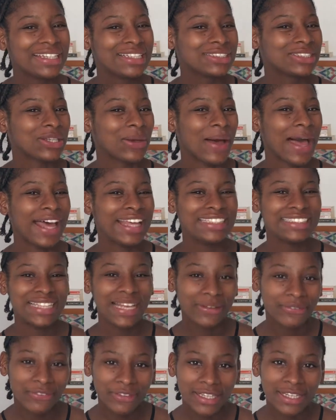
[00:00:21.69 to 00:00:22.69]
so I
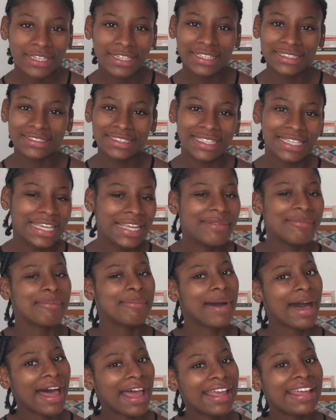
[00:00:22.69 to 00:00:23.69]
definitely need to keep
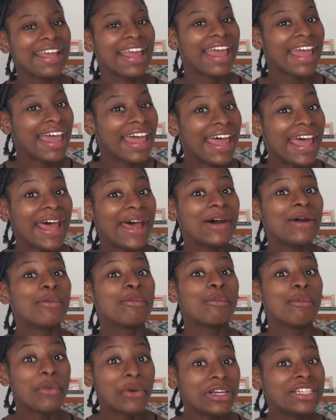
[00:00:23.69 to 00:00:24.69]
my hair
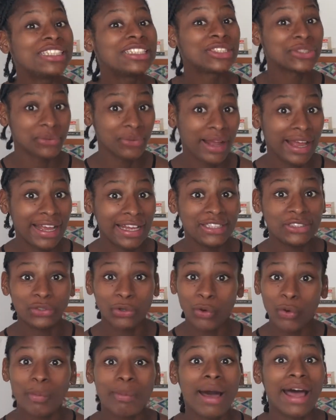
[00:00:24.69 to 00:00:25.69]
moisturized
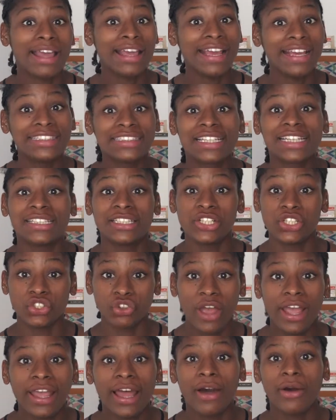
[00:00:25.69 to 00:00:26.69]
or my hair's gonna
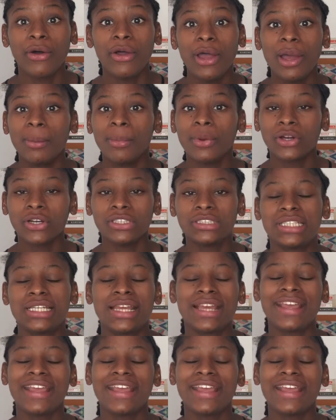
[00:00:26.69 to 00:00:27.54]
dry out. Because